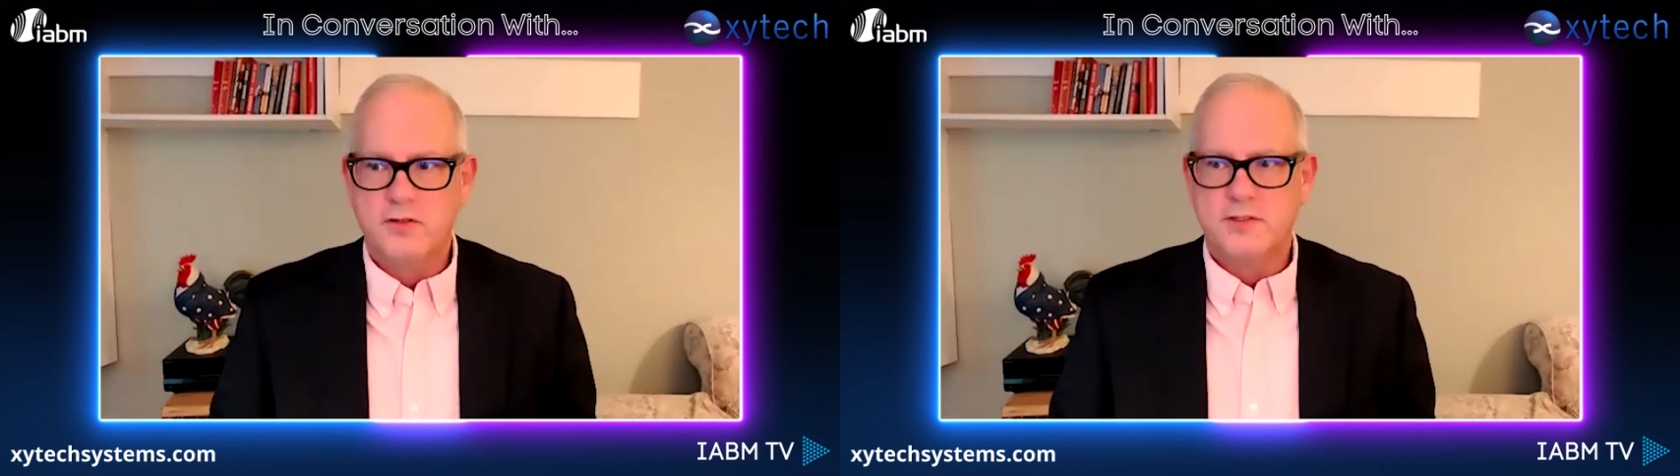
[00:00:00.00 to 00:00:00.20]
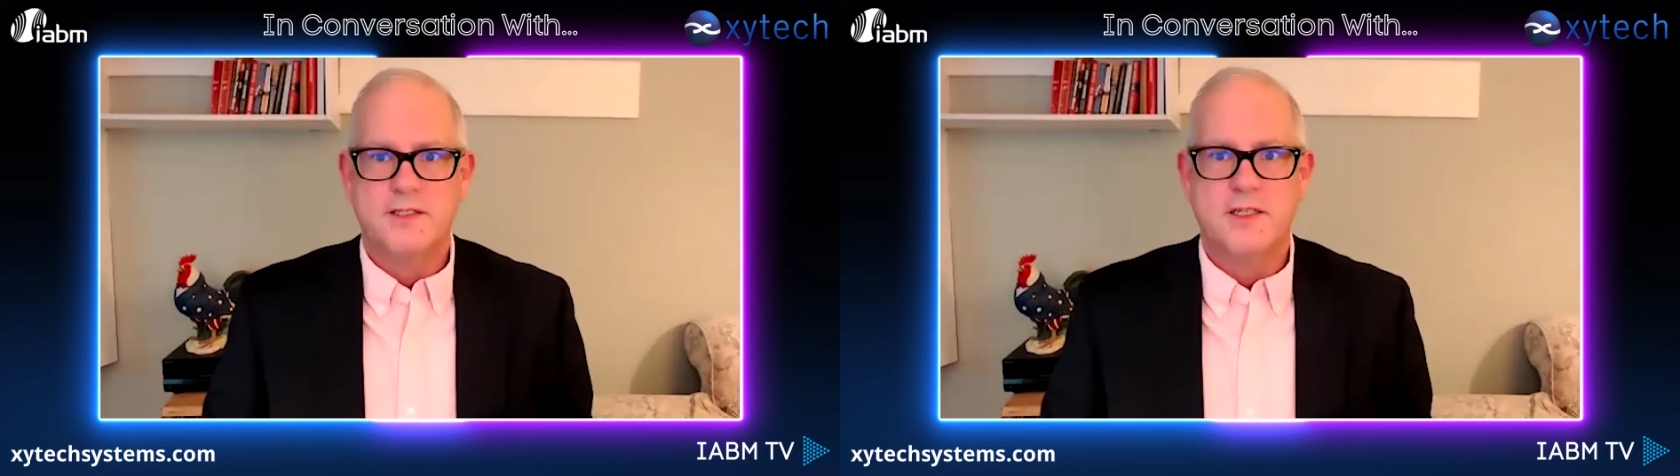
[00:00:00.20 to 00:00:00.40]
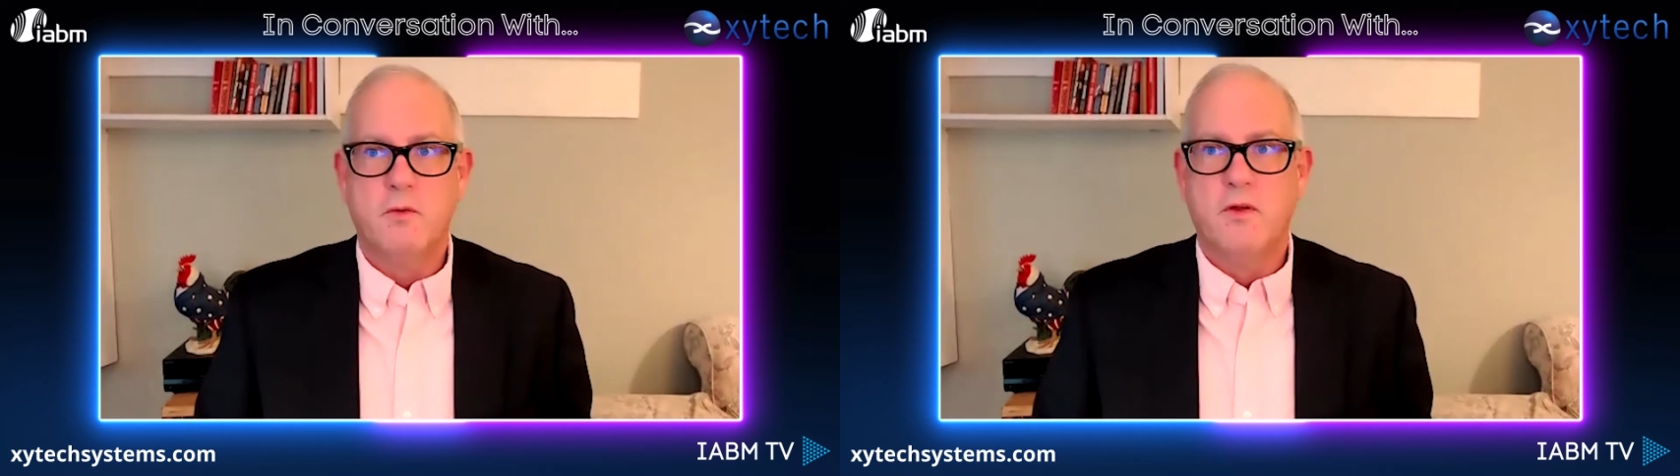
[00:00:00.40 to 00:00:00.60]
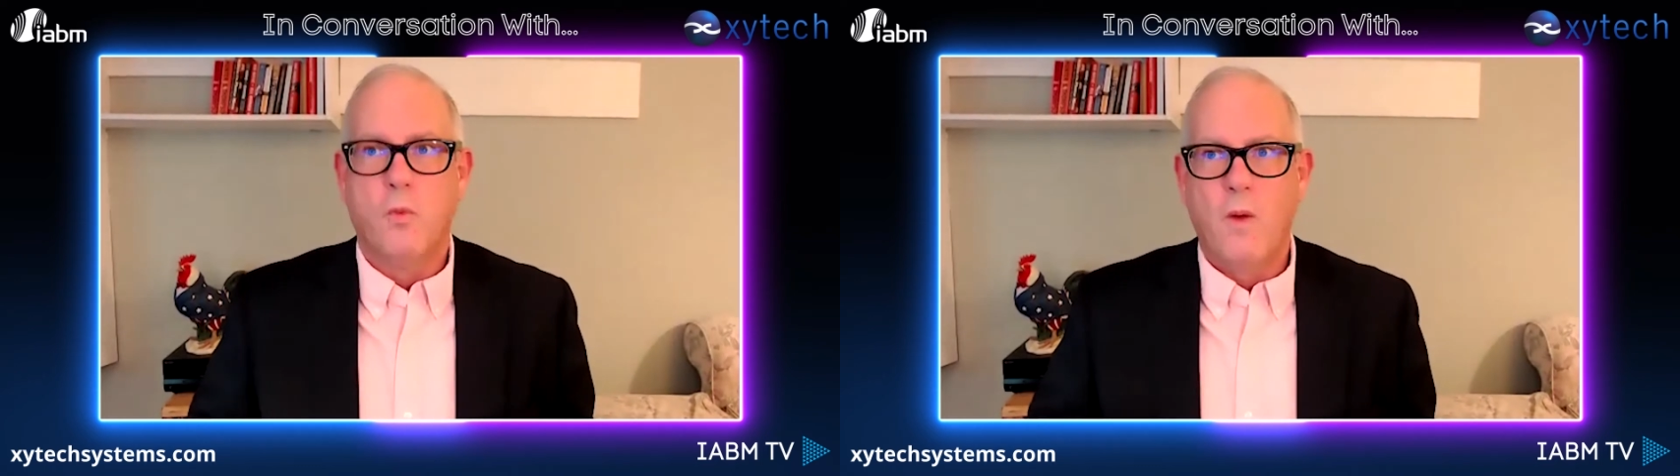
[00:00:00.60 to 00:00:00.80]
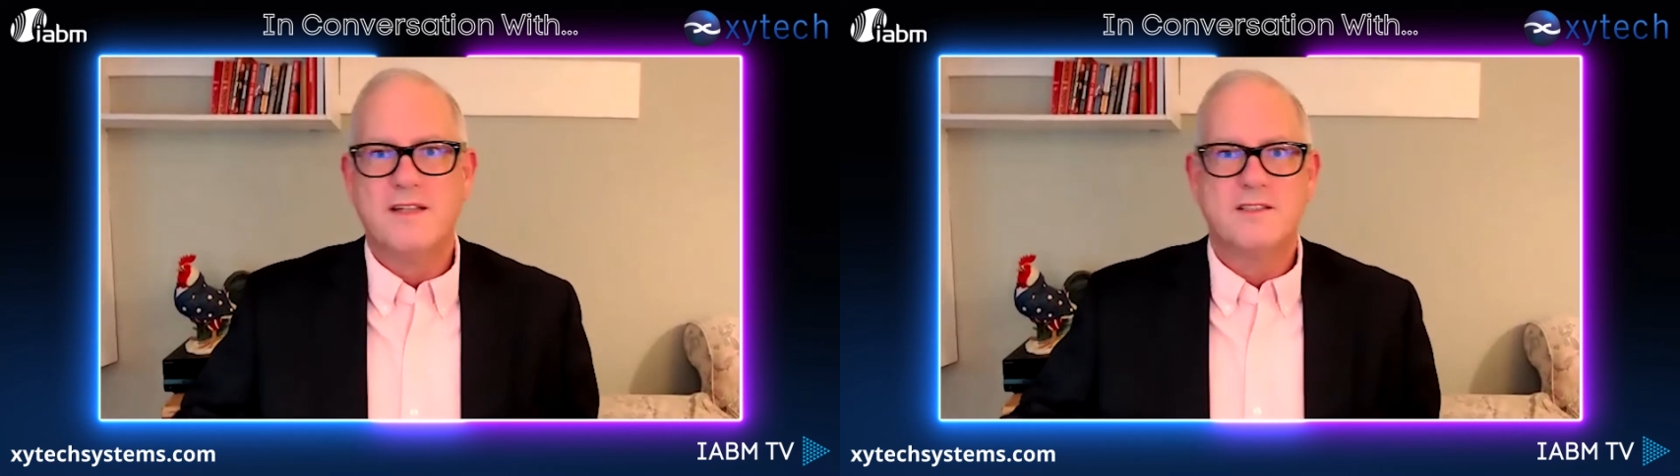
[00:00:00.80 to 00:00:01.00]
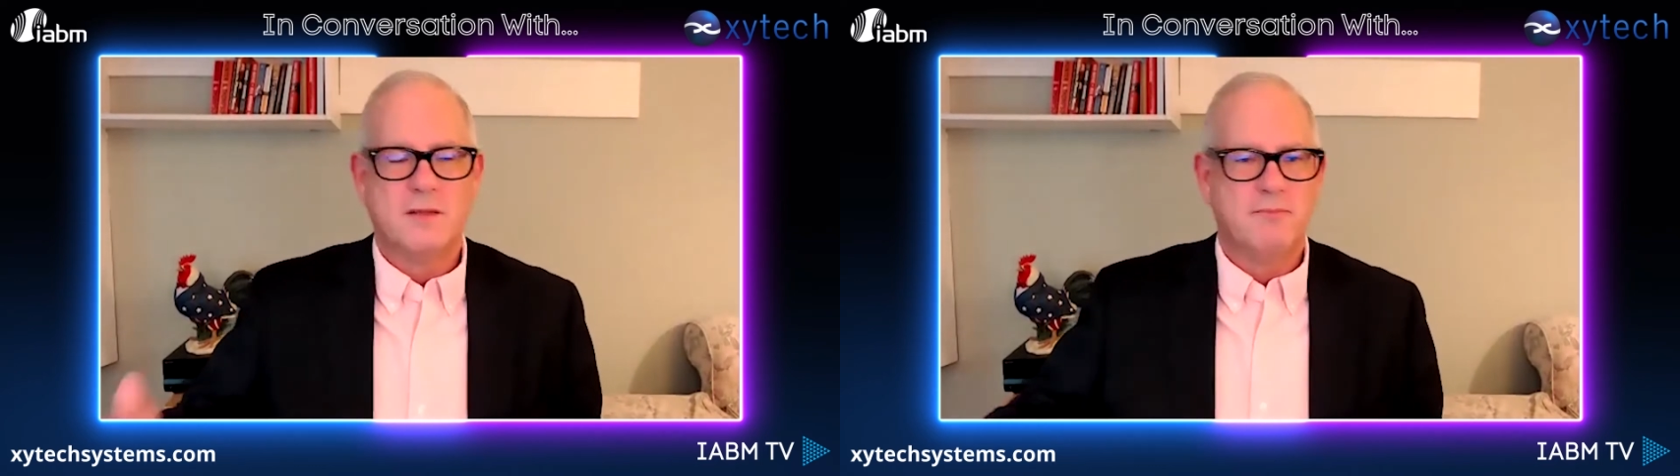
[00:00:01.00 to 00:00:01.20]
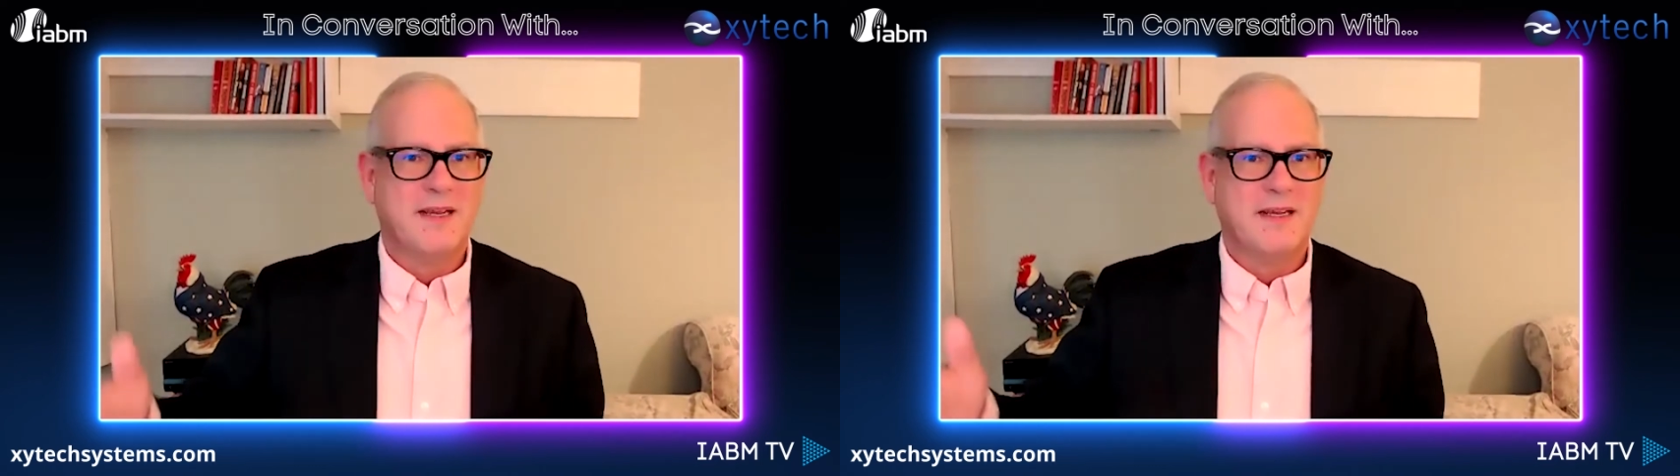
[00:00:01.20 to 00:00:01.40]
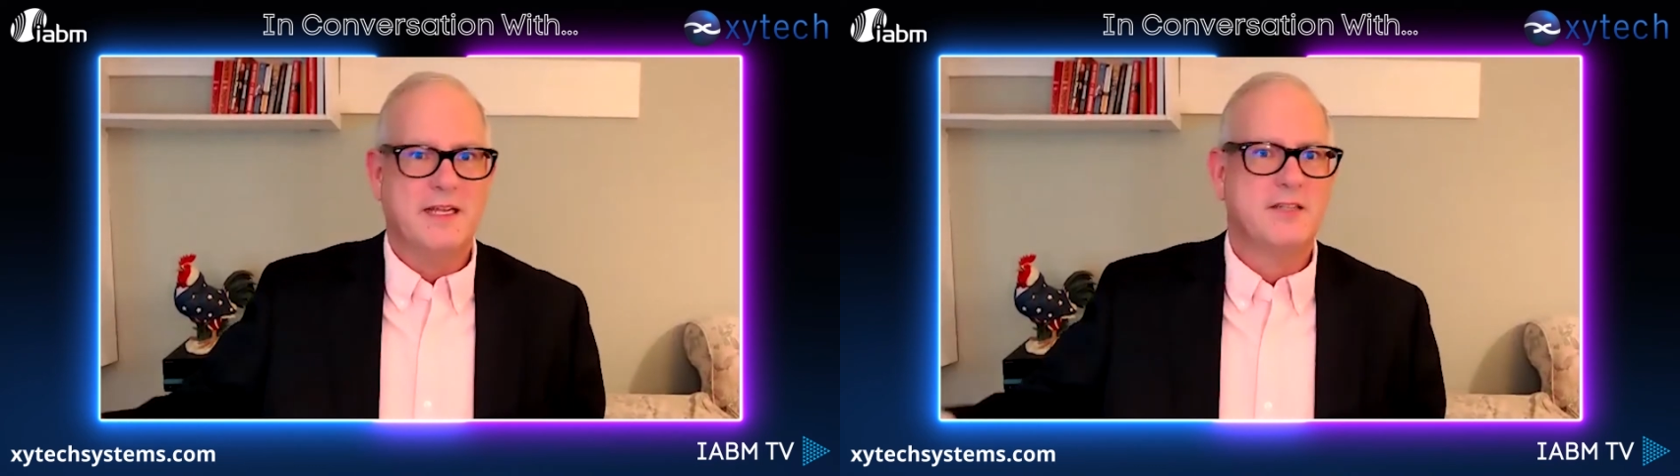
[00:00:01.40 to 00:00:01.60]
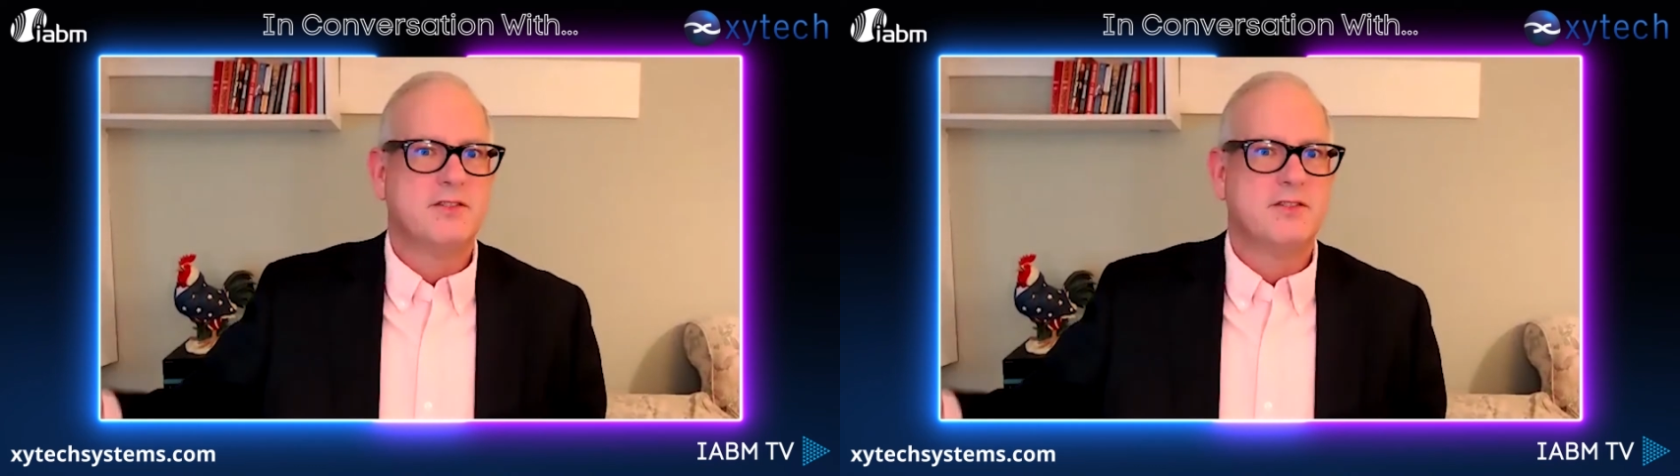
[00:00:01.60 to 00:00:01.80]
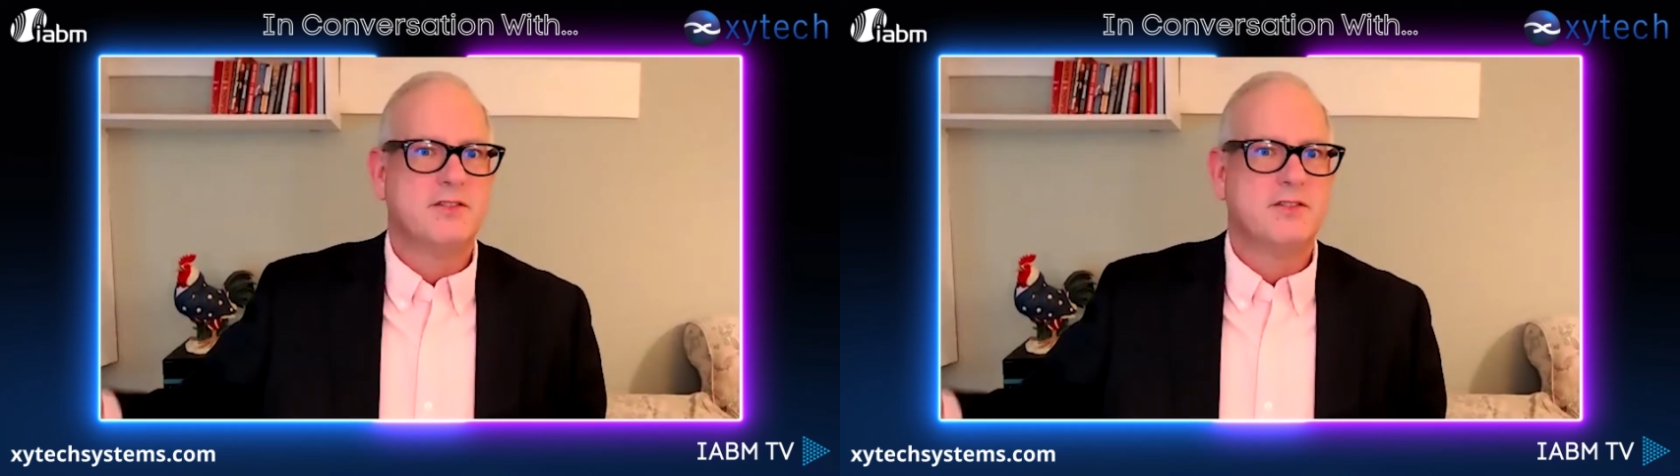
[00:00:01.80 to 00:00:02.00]
that deal with when something needs to
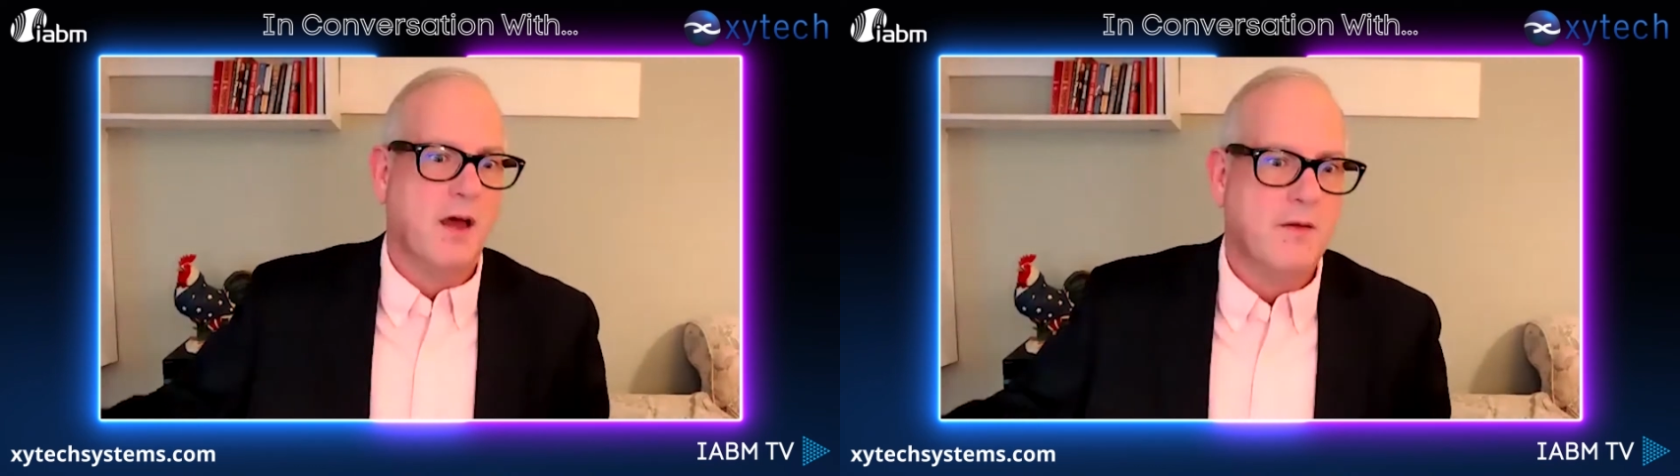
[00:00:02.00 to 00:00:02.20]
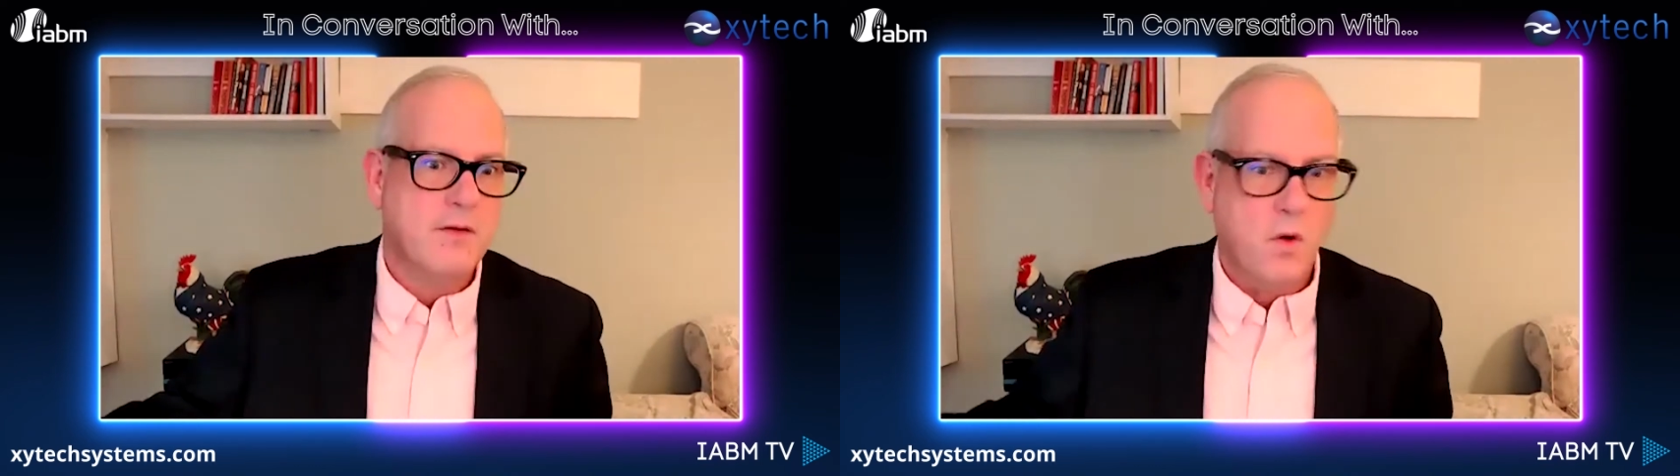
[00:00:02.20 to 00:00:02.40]
be done,